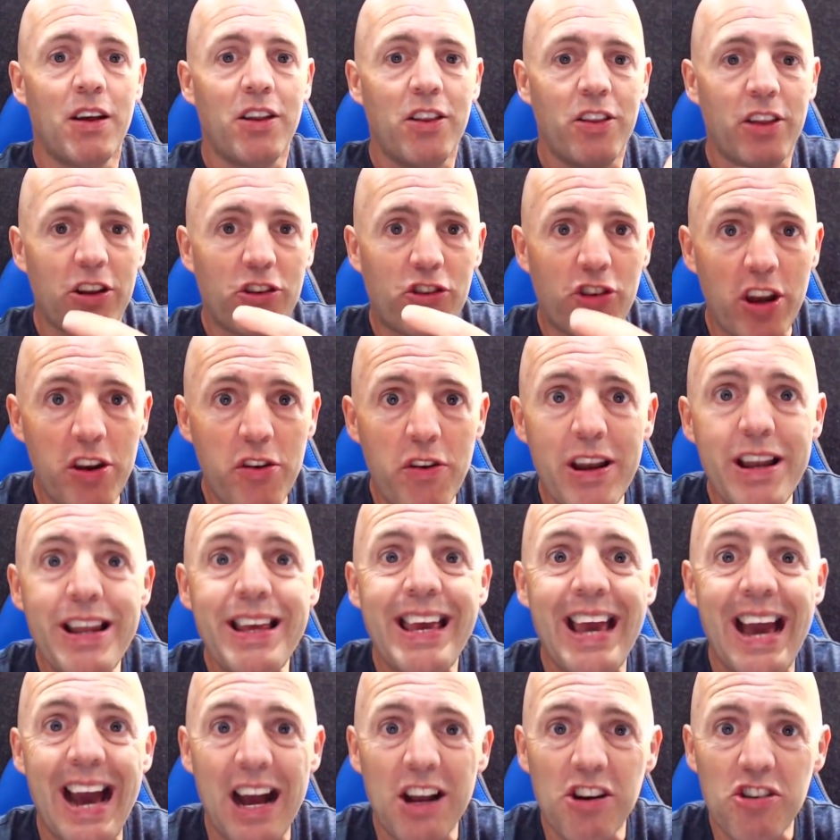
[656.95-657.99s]
They're generating
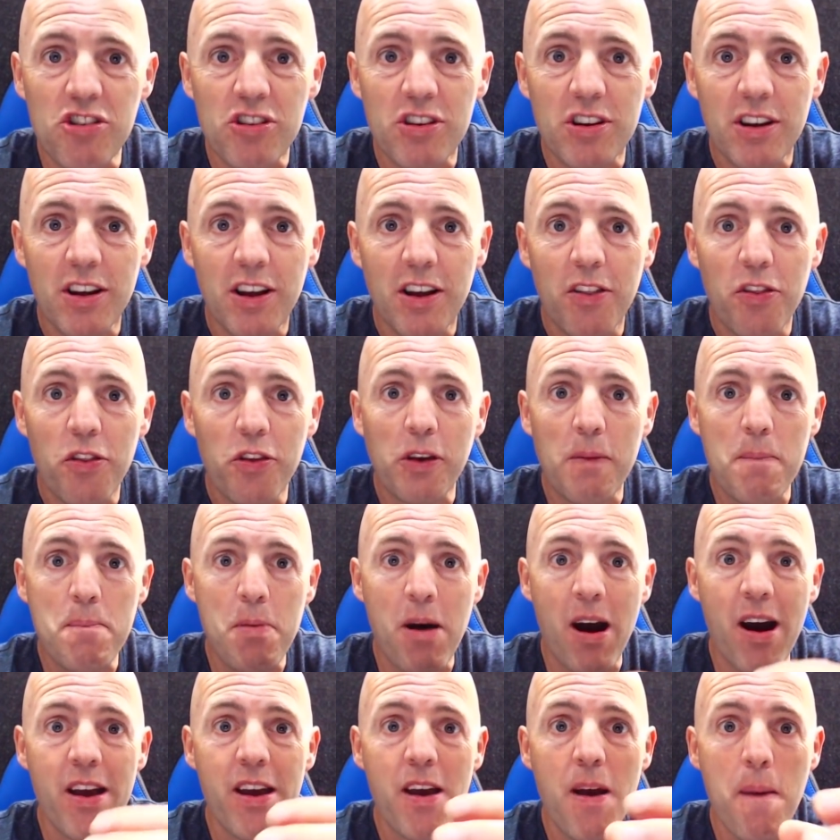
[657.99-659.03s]
cash. They can
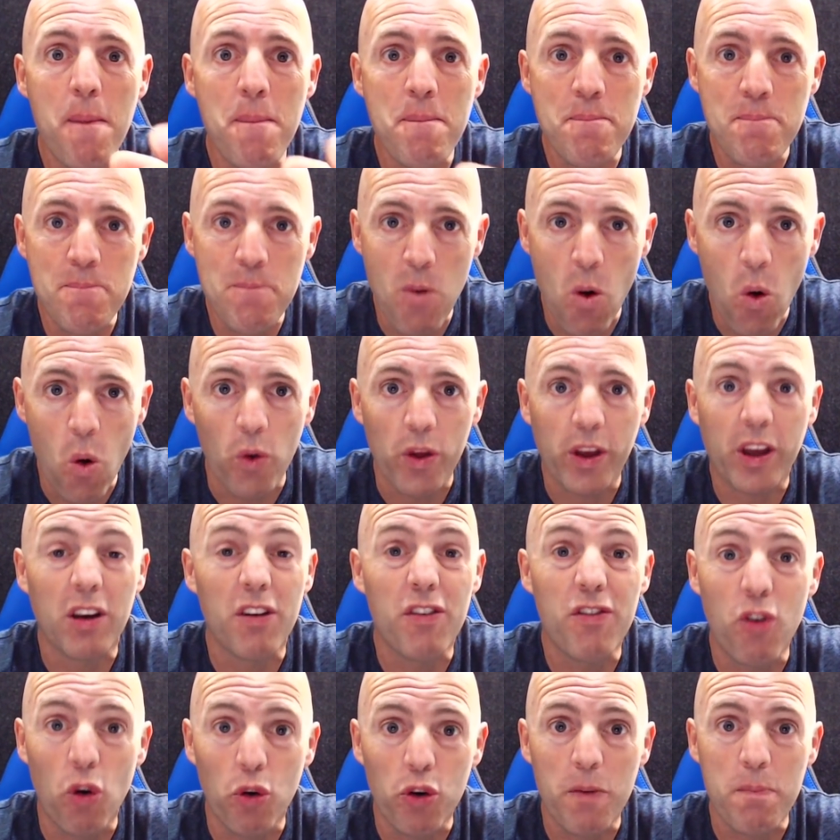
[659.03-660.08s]
buy more. They can
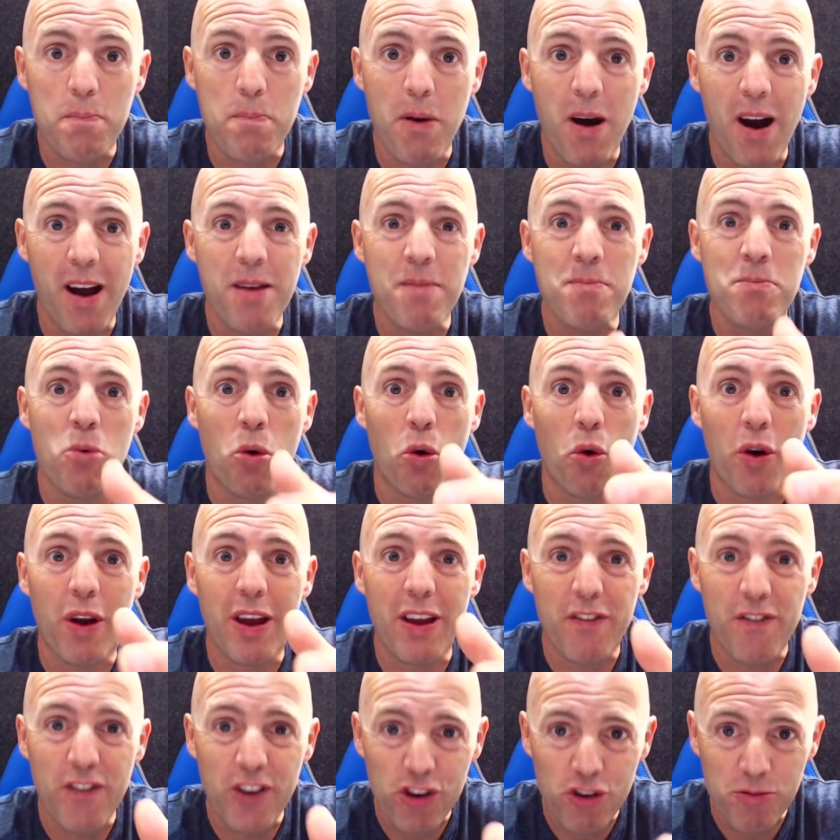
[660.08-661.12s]
afford to buy more
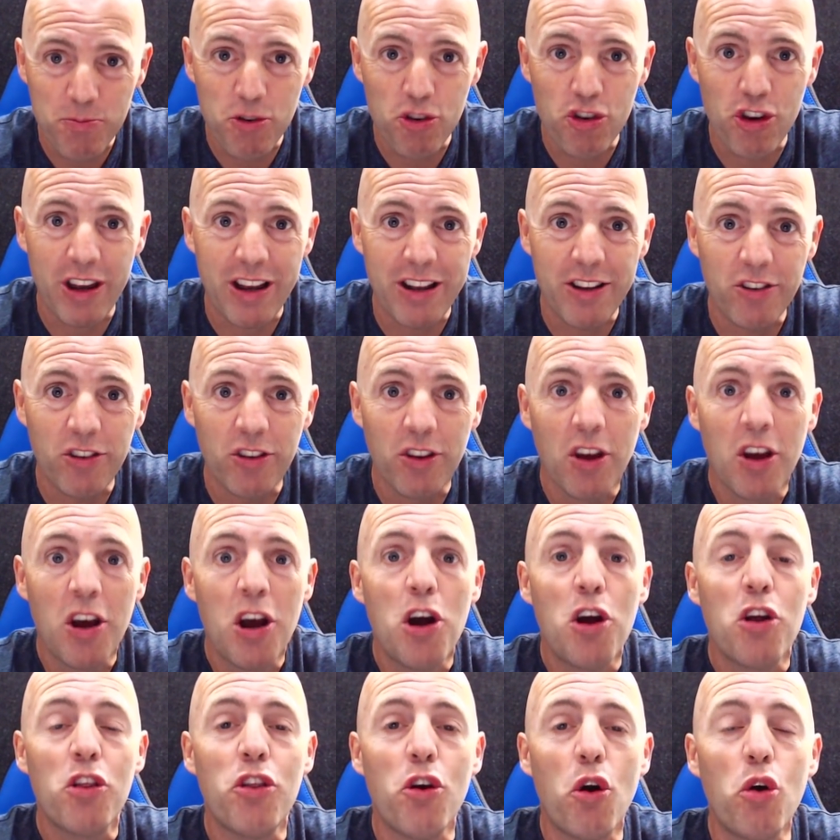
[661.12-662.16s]
efficient machines.
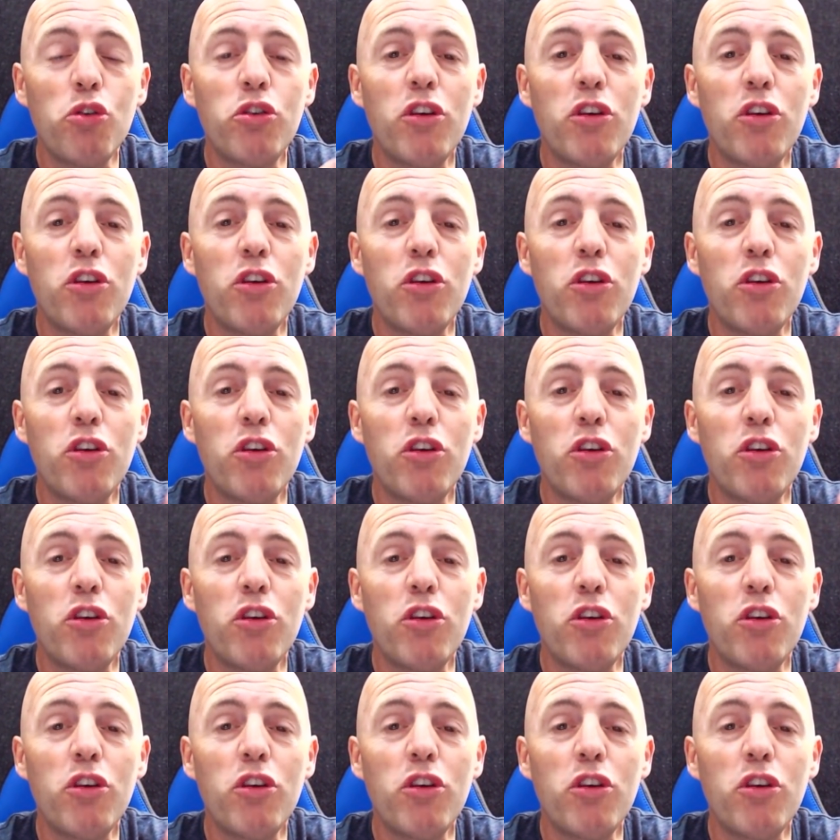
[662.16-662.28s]
Those